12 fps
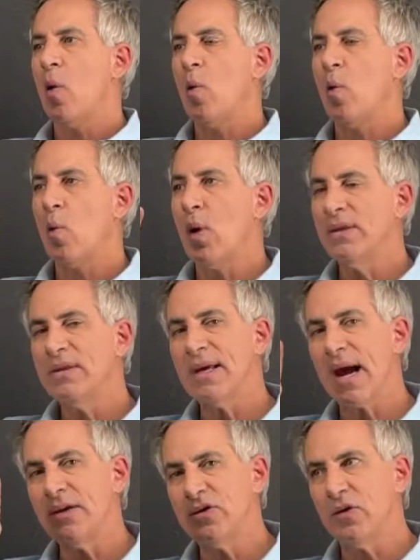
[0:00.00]
One
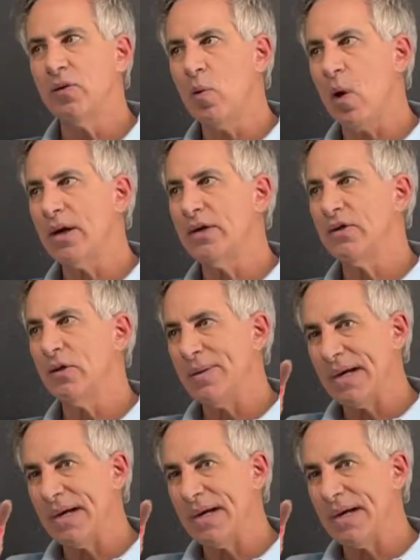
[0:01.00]
thing I do want to do,